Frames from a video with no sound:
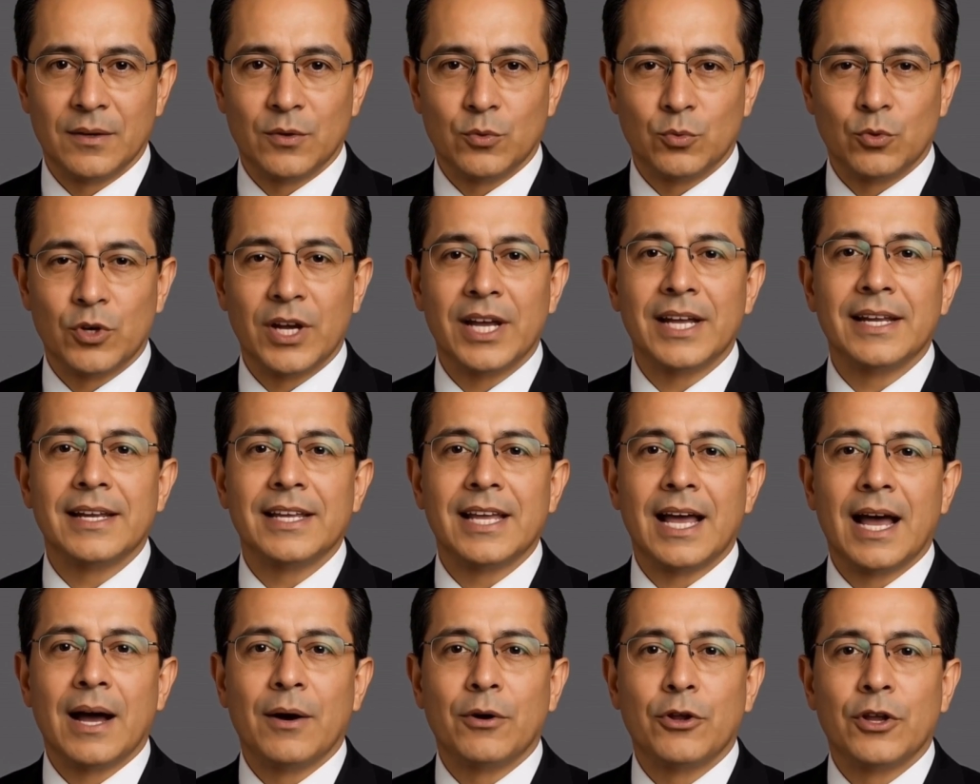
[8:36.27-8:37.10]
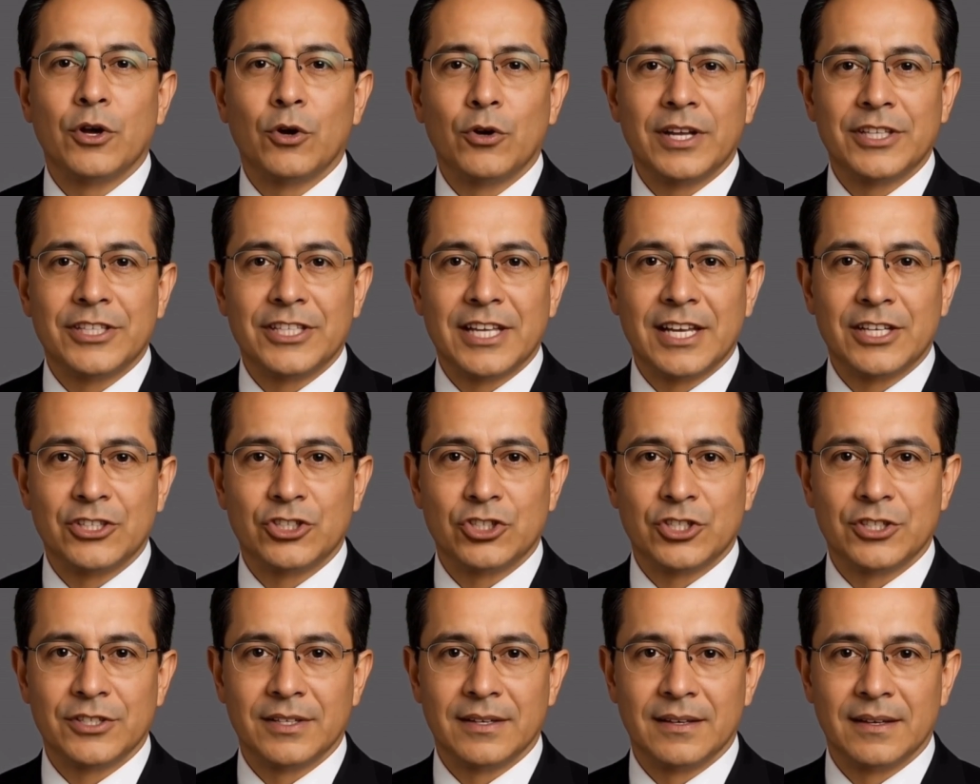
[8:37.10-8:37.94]
Write down your
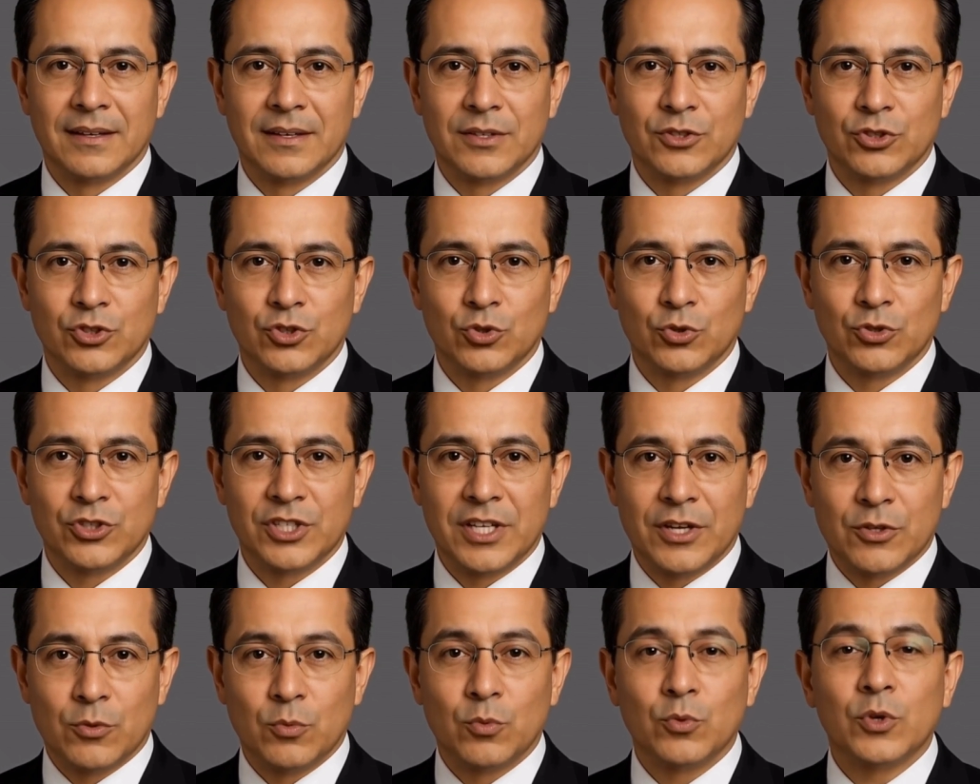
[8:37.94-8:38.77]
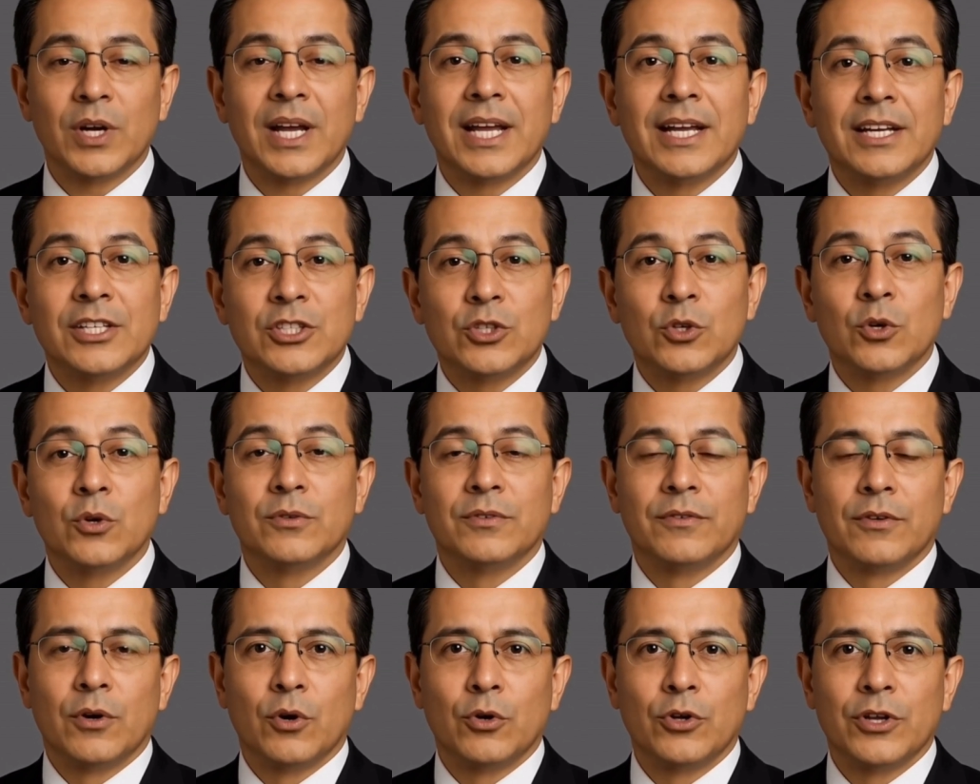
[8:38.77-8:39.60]
intention. You can write your
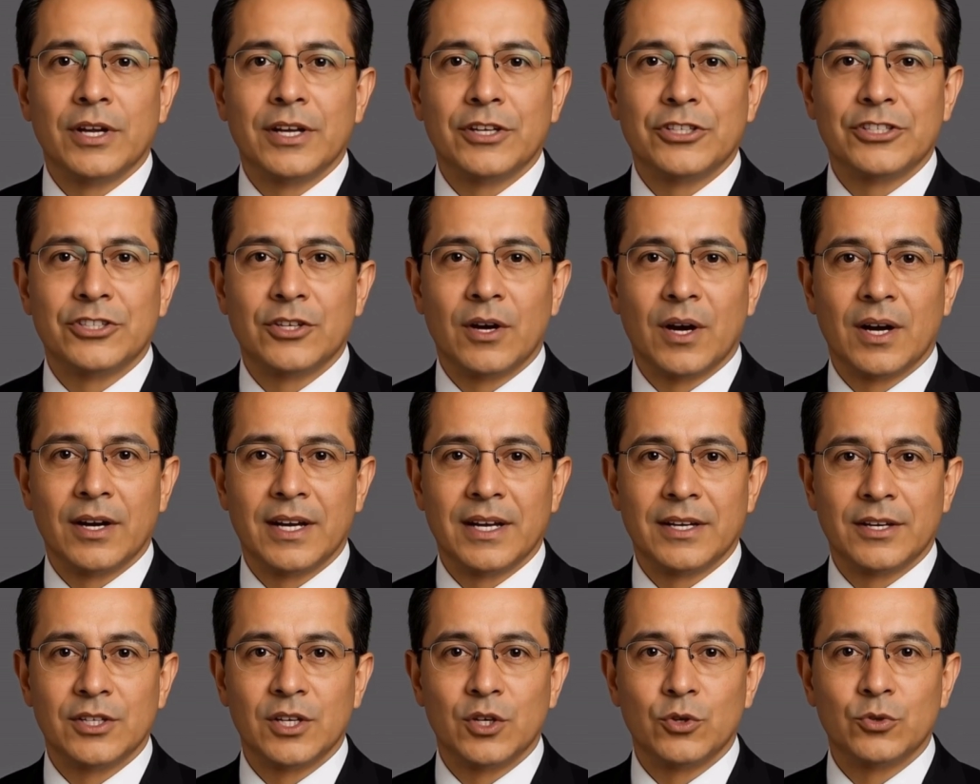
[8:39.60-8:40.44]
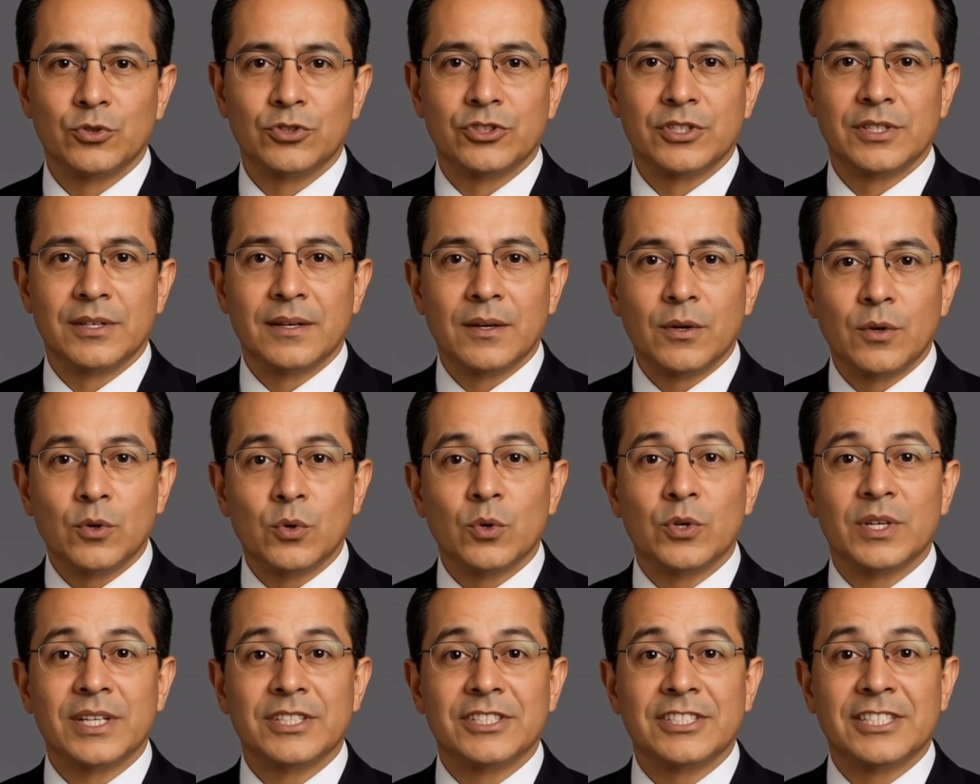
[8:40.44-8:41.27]
focus on a note
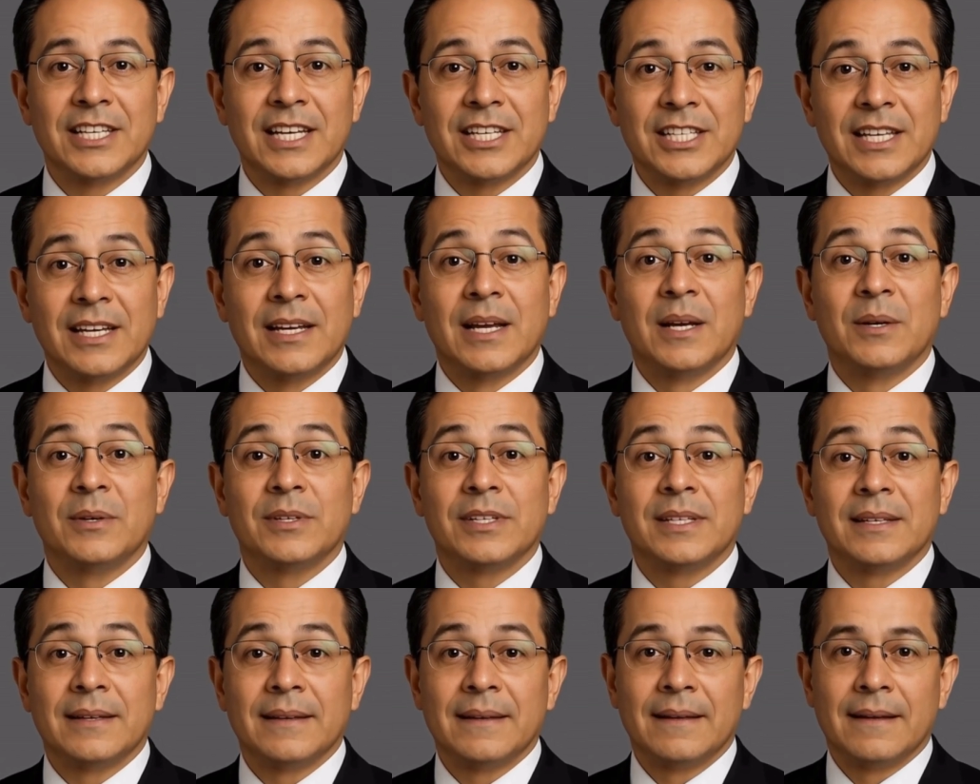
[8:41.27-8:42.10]
or a sticky note.